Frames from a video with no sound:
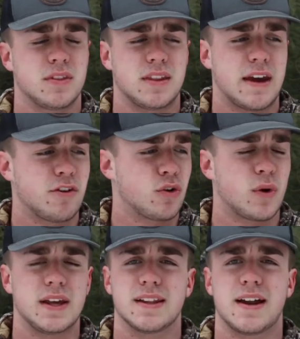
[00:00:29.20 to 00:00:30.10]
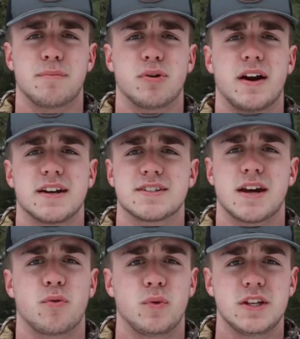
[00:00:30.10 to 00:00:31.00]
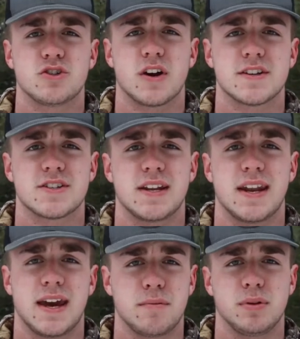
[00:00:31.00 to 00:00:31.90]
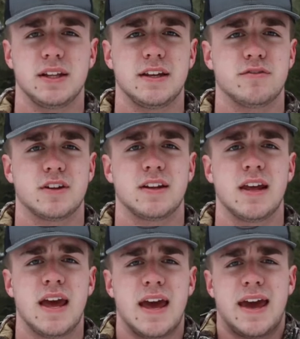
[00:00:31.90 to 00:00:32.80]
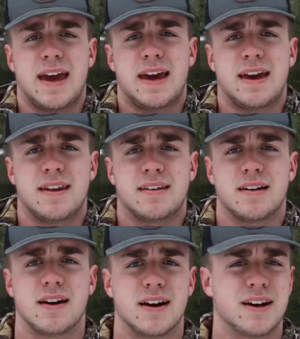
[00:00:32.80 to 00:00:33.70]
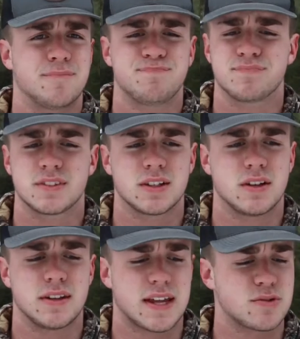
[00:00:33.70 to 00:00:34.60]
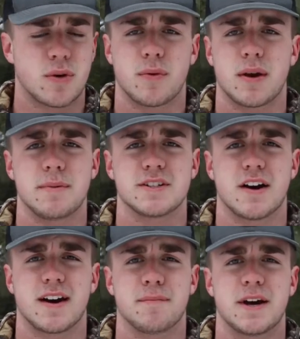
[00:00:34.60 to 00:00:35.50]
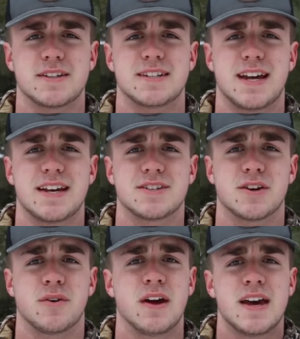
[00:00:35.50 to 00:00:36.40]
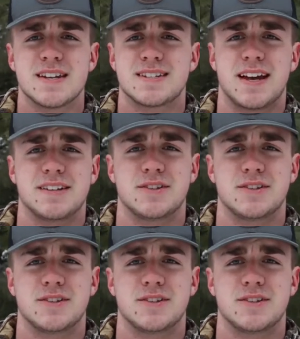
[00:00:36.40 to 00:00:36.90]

They have a great line of products that we trust in and believe in, and that's what we're going to be talking about today, so stay